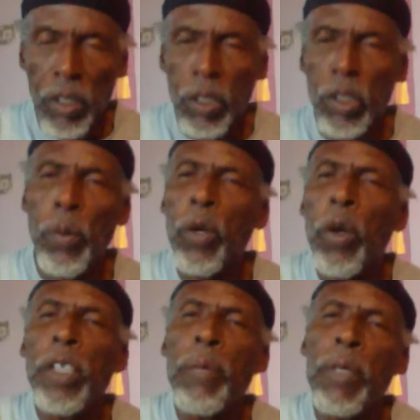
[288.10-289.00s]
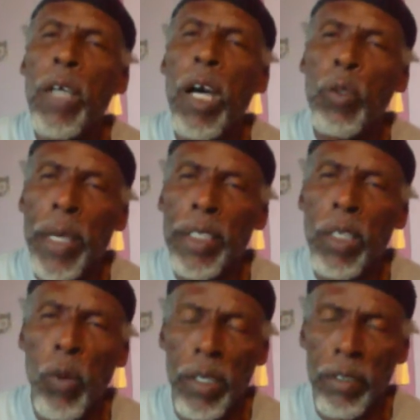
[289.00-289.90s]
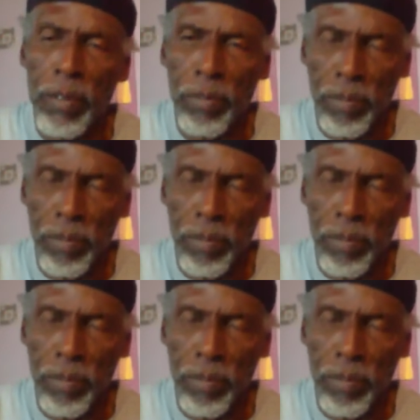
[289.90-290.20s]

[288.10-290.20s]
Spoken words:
So we're going to put down 21.